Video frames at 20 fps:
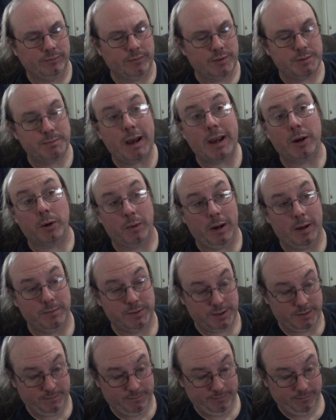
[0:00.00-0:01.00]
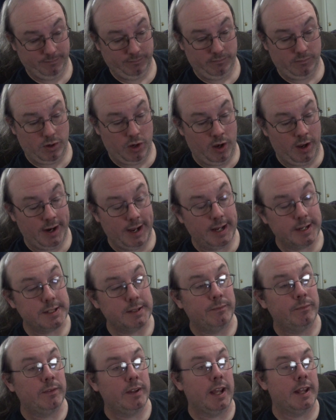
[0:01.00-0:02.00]
spider webs on it,
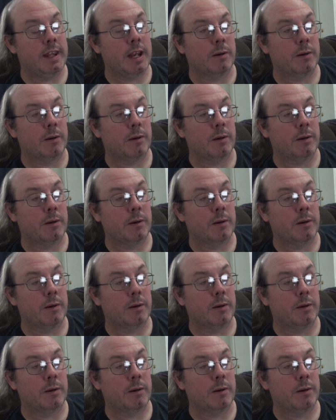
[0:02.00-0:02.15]
and